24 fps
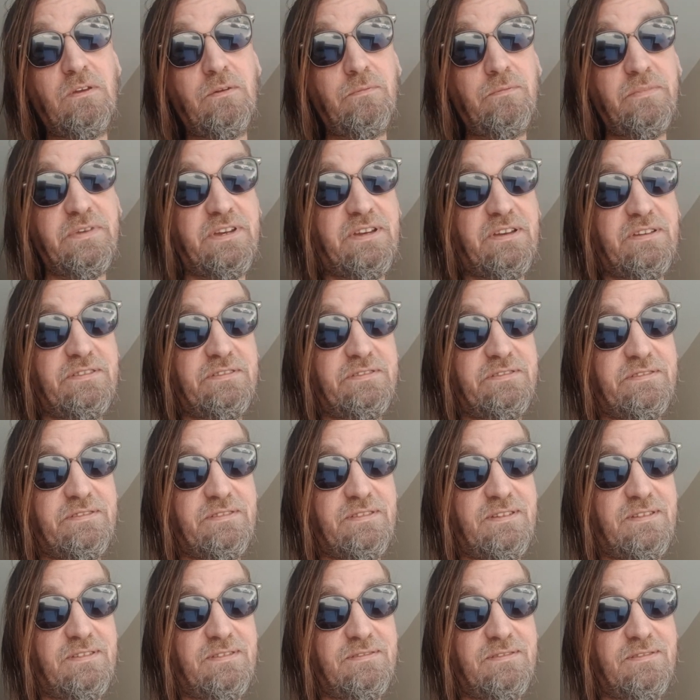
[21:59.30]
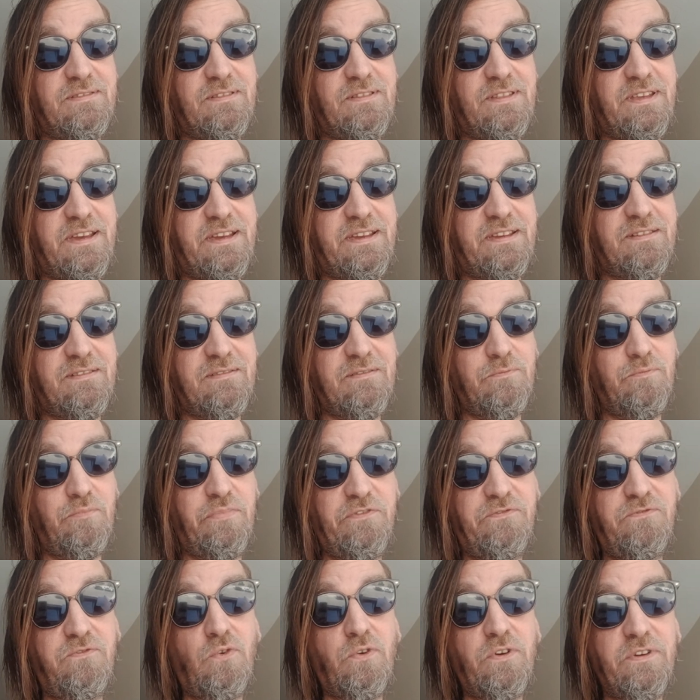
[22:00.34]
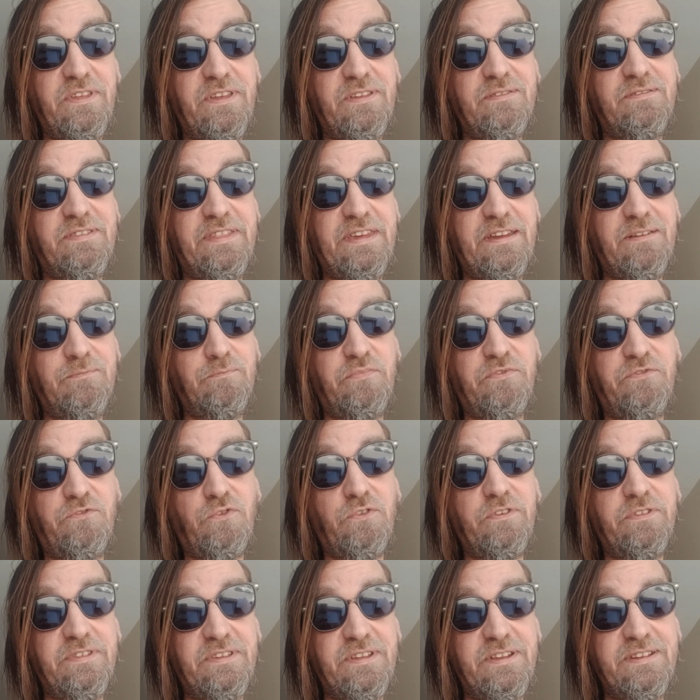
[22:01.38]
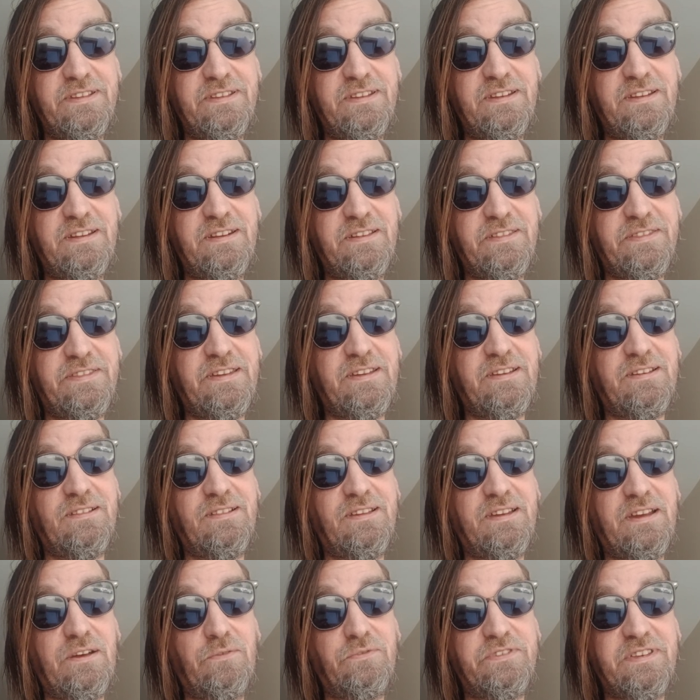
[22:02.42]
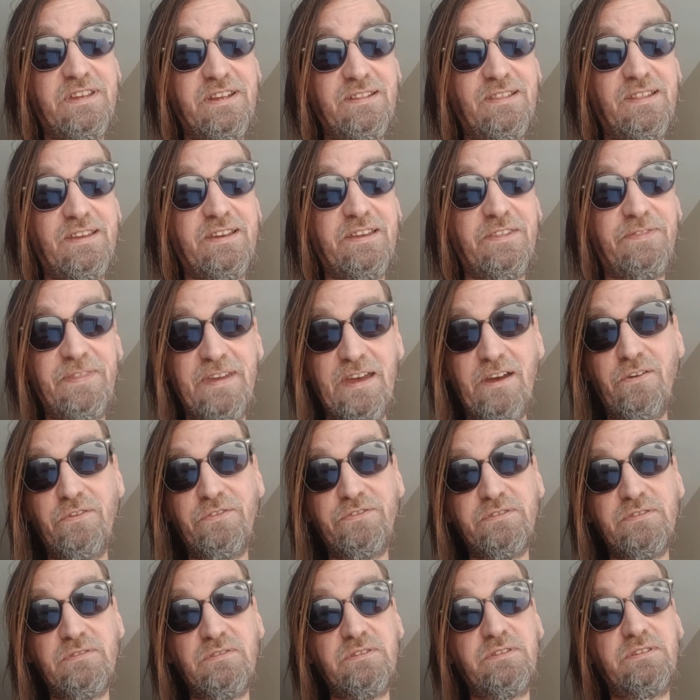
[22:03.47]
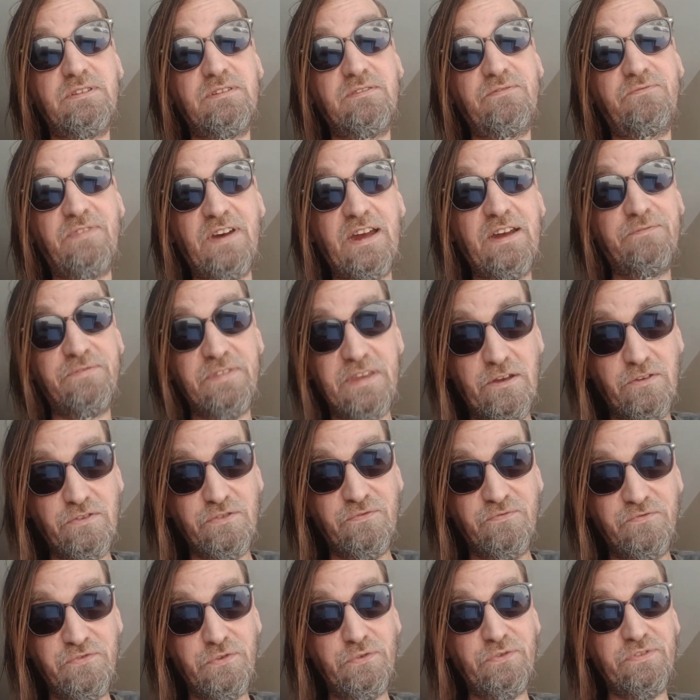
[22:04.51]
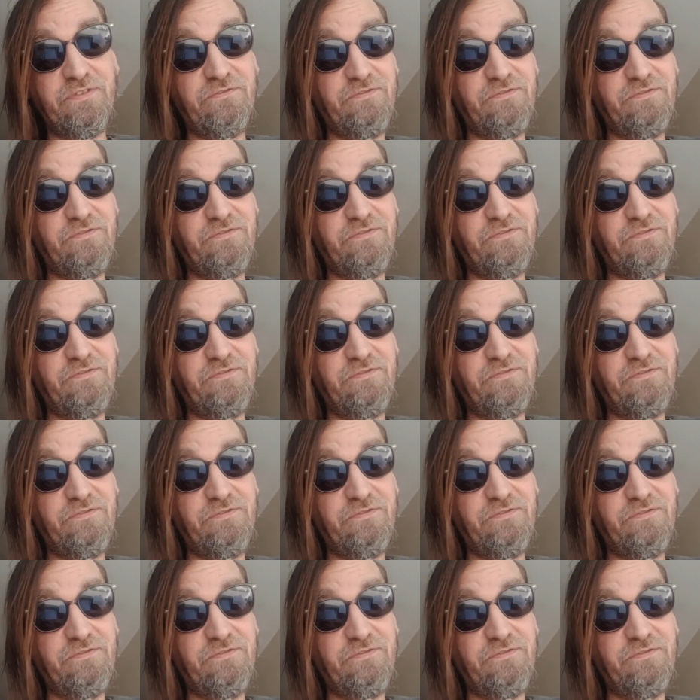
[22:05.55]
because like before they did anything, like I was getting like 1,000 to 5,000 views a